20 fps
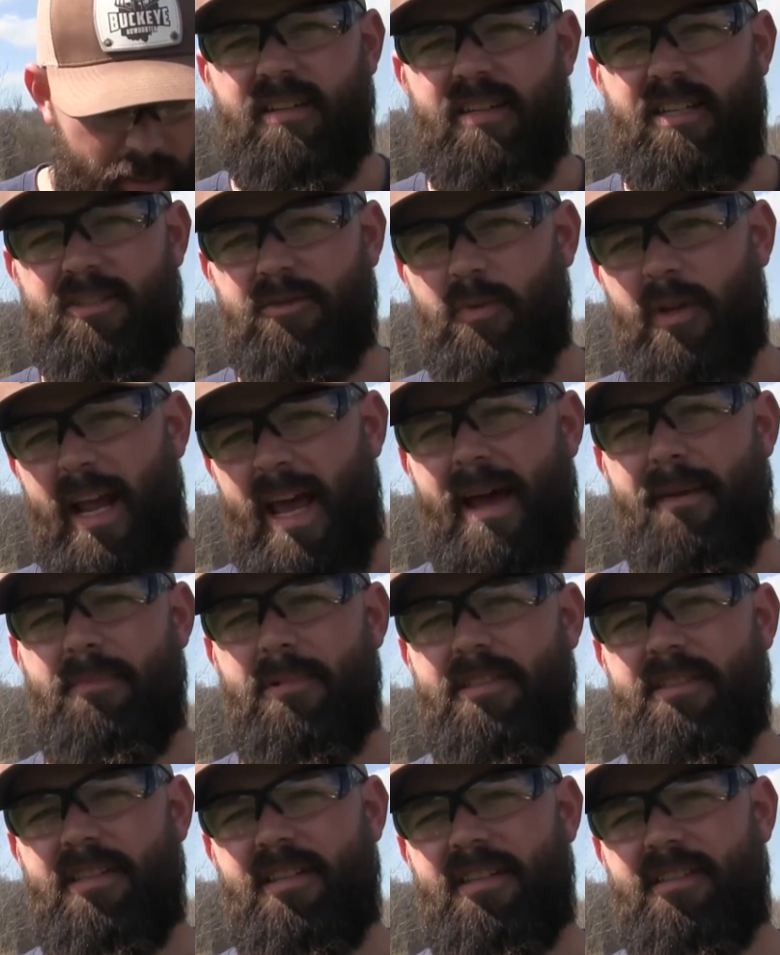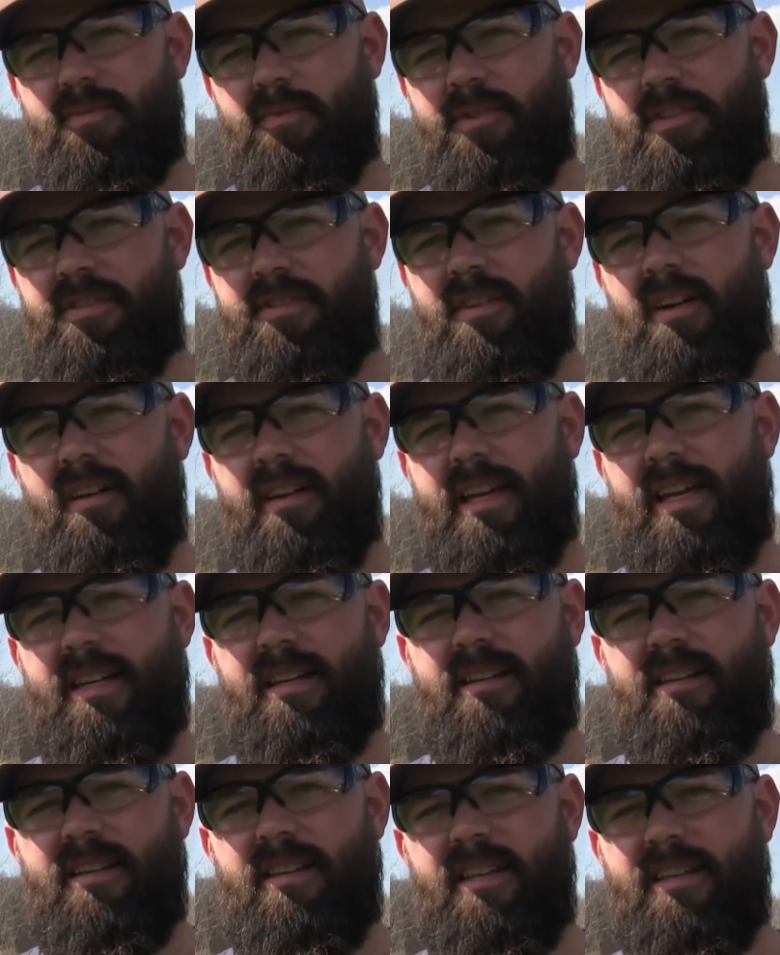Because what happens is when you start
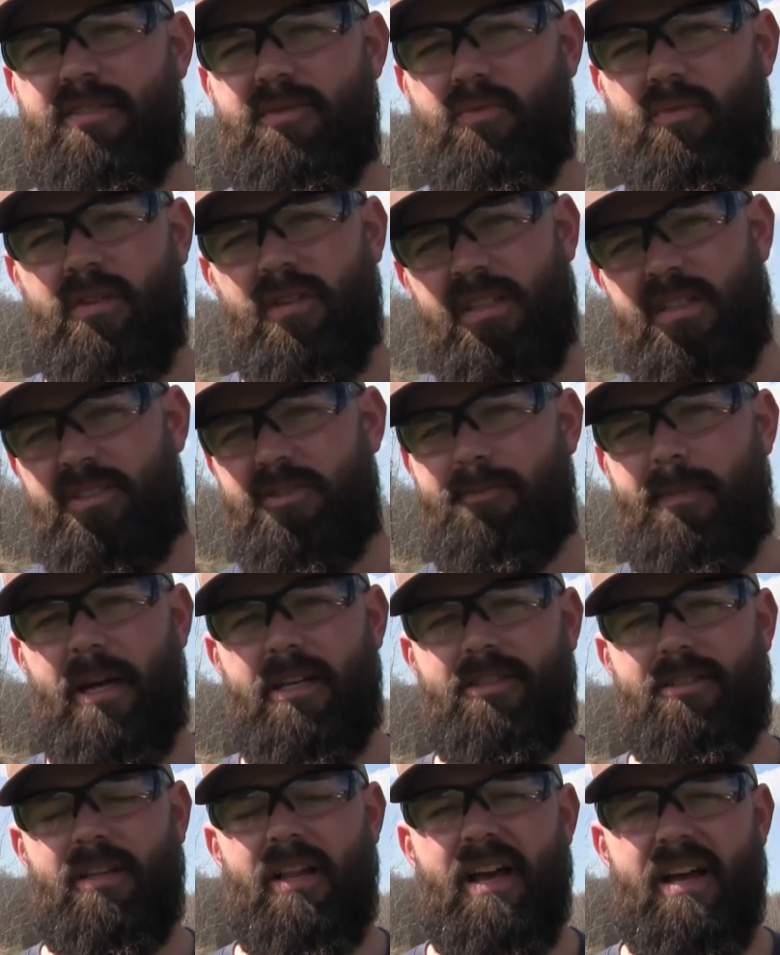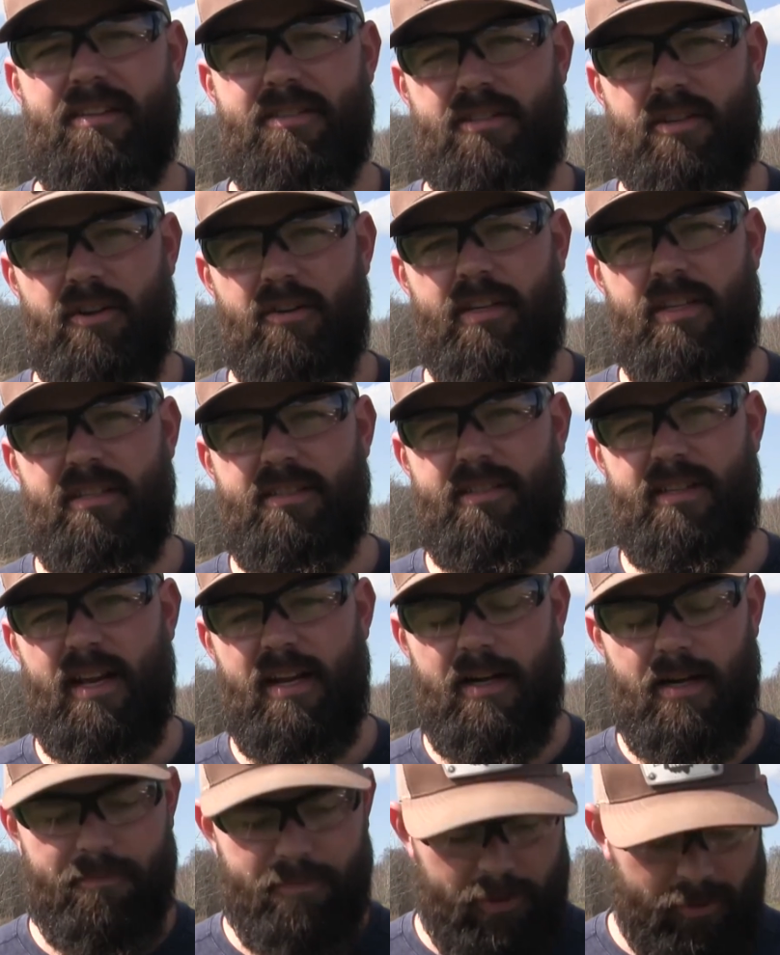getting into these really specialized turkey
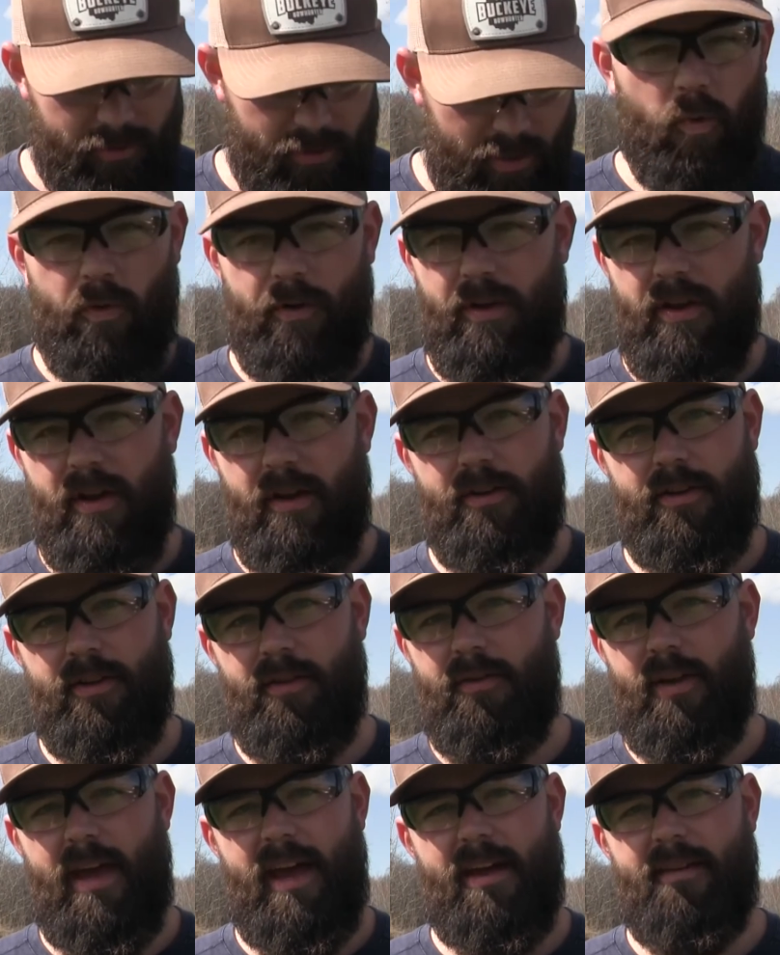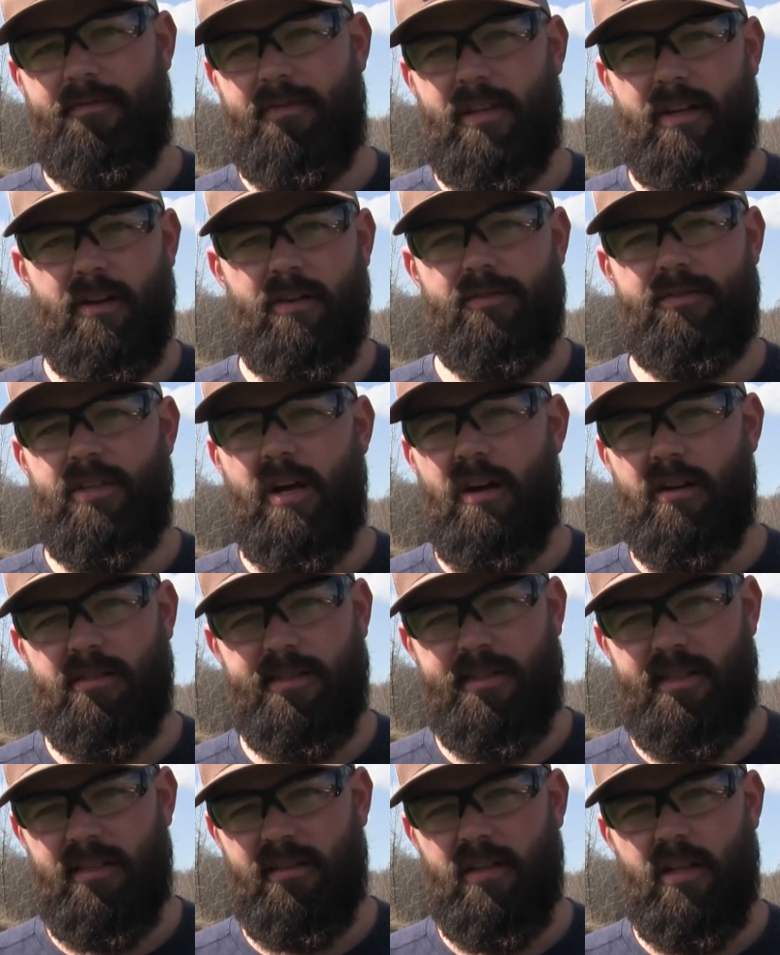setups where you have, you know,
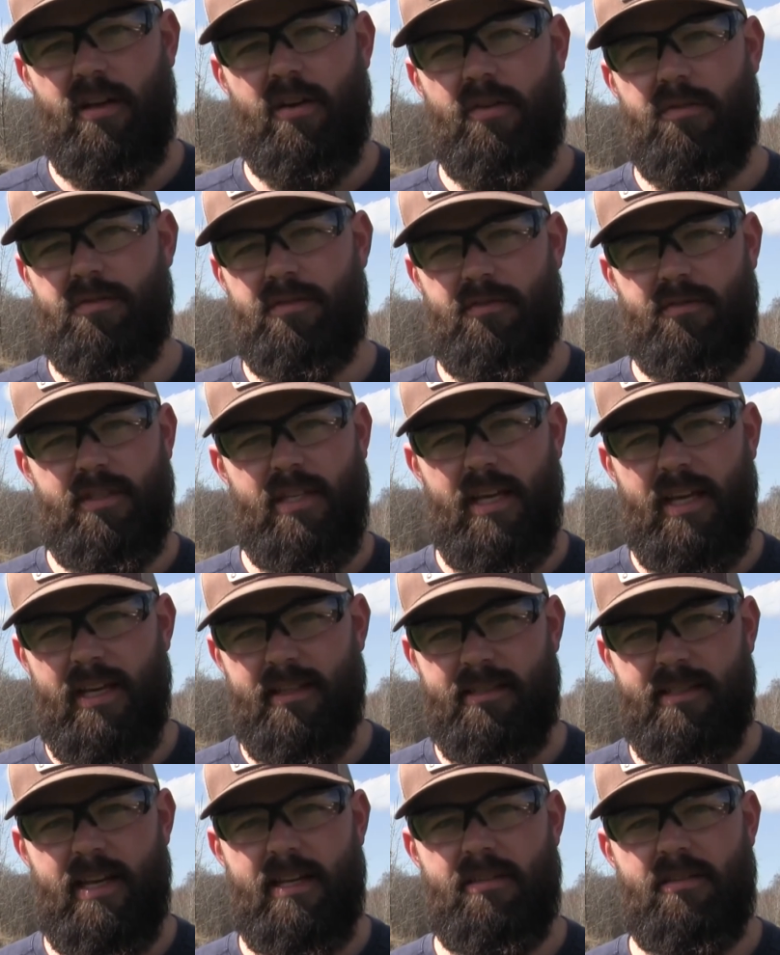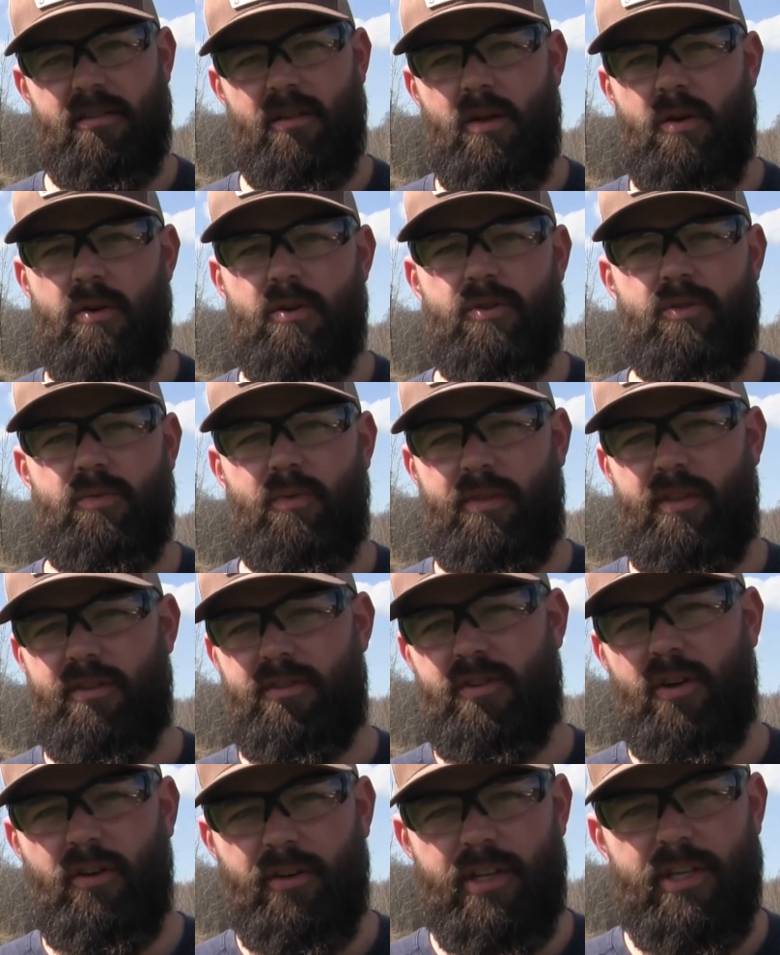tungsten loads or TSS loads with a
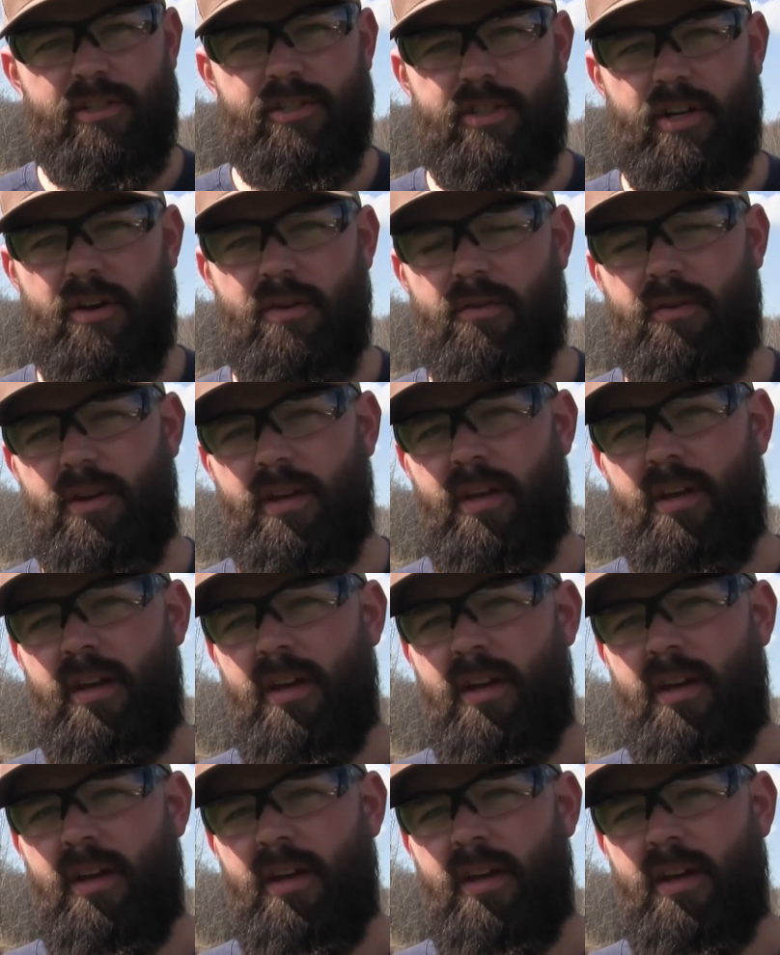turkey choke,